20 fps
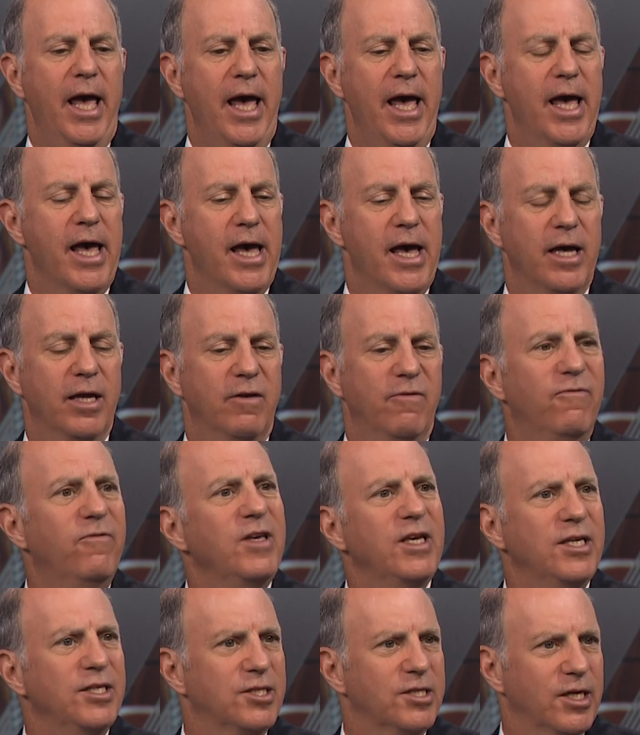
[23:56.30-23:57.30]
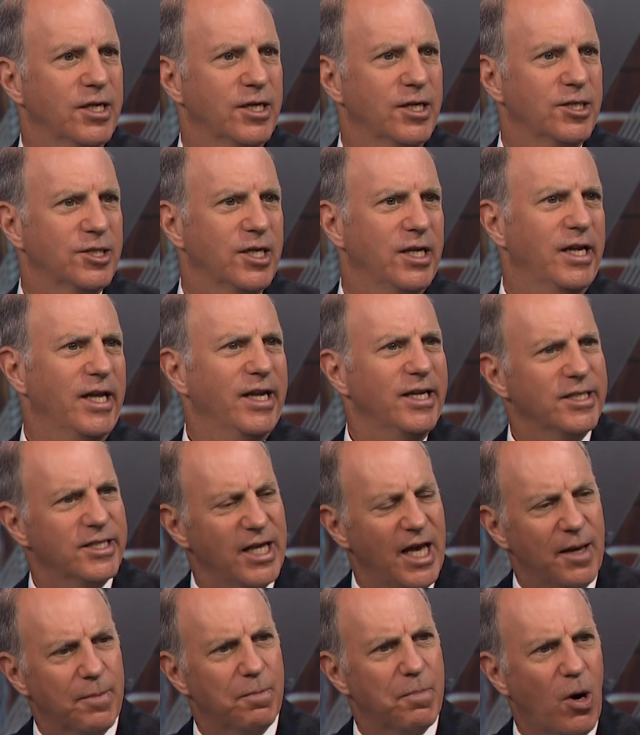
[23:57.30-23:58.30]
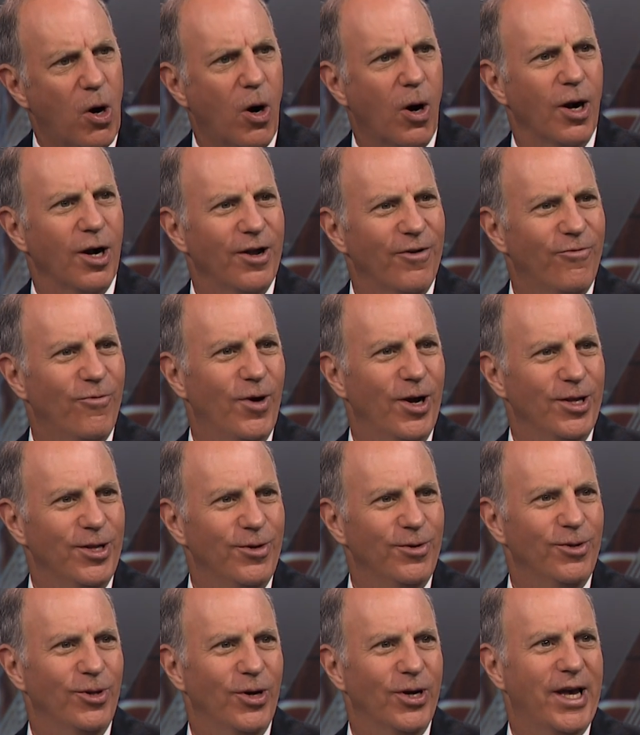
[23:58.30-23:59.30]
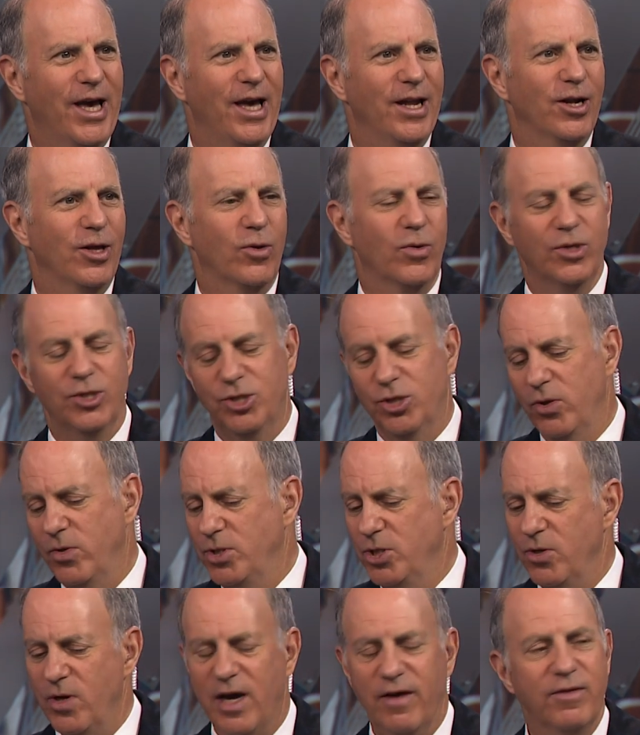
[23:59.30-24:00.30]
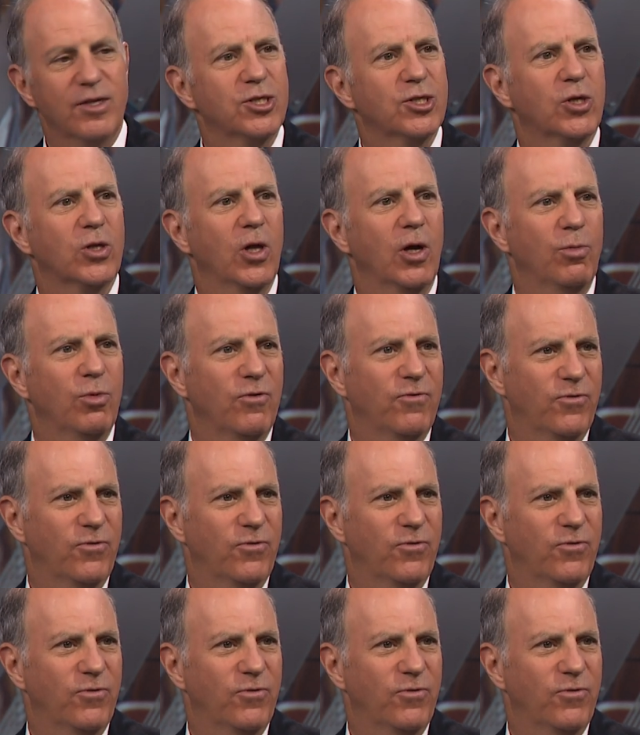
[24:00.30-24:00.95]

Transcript: and visas. And, and, is that part of what you look at? In other words, you do have this global